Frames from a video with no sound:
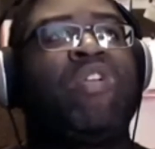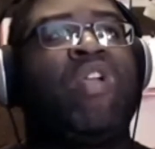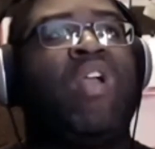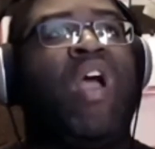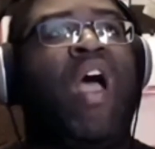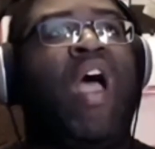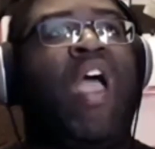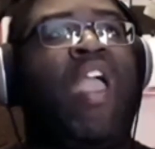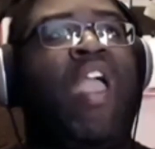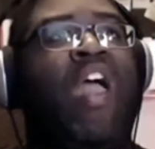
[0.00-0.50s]

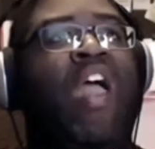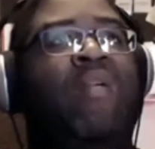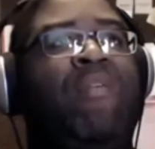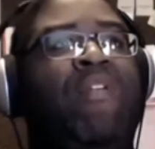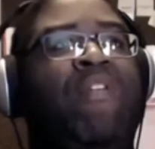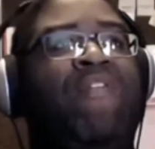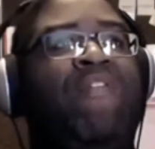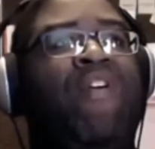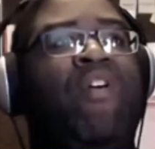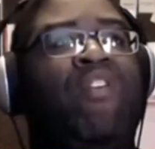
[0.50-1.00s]
I got to be
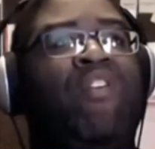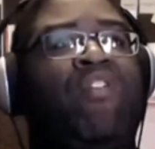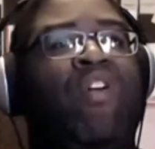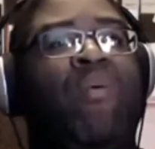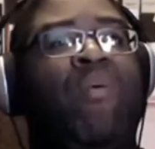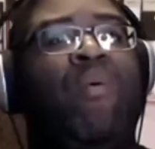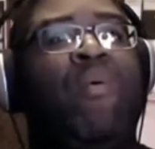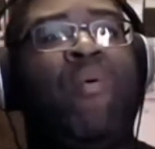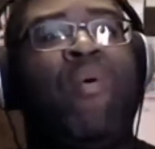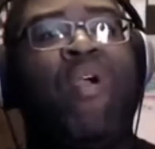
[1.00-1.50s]
focused
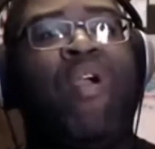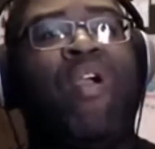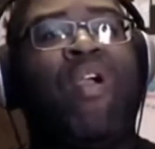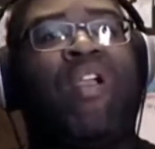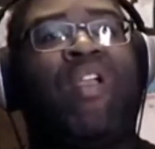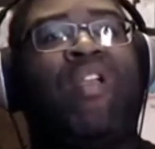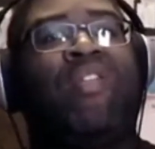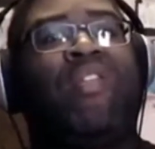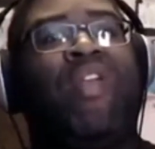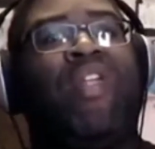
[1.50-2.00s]
on my work.
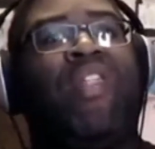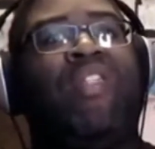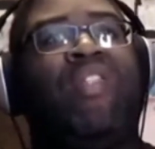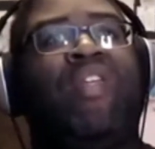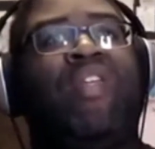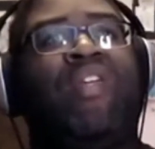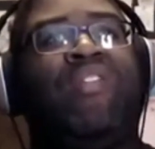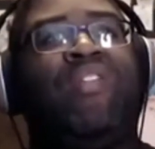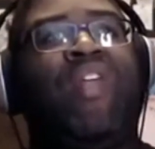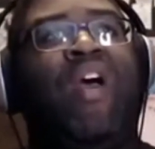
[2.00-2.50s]

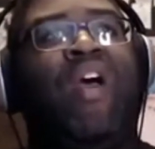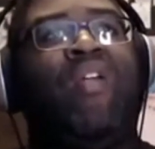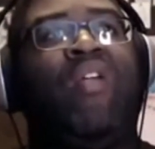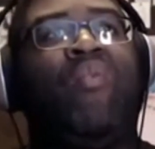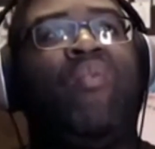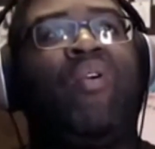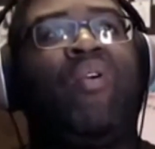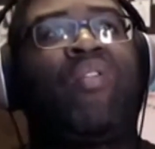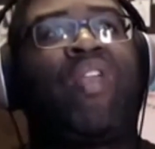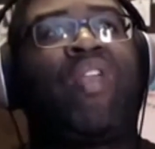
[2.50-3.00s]
It's not a
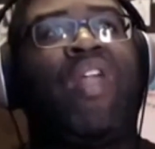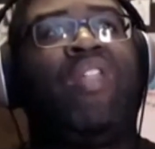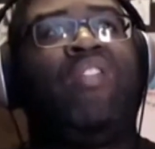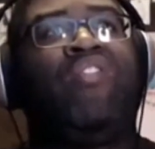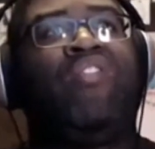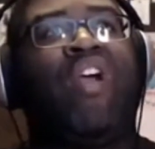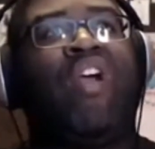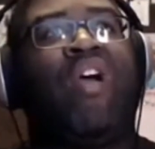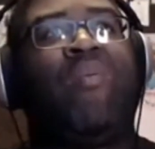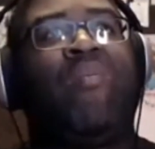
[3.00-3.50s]
work kind of
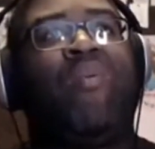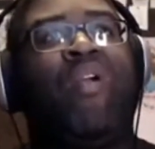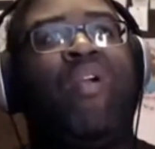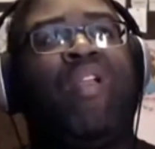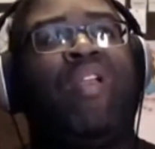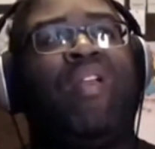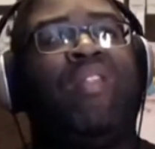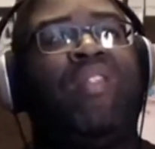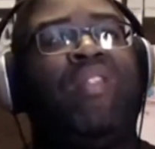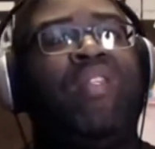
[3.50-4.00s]
job
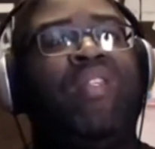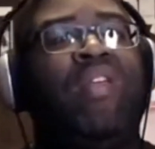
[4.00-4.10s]
working.